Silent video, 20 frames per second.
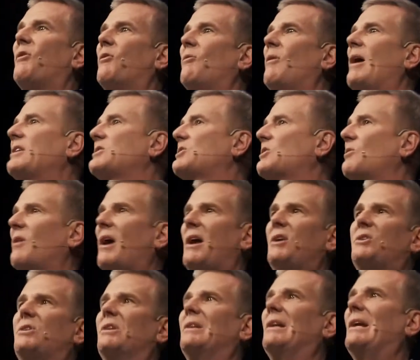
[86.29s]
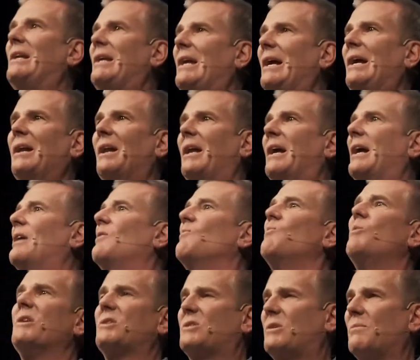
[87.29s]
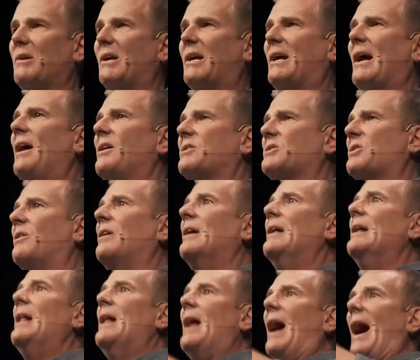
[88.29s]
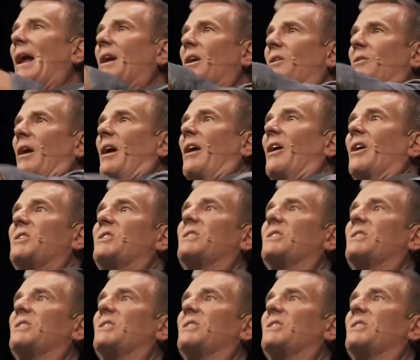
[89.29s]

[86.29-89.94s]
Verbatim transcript: for restoration and healing and wisdom and counsel. I declare a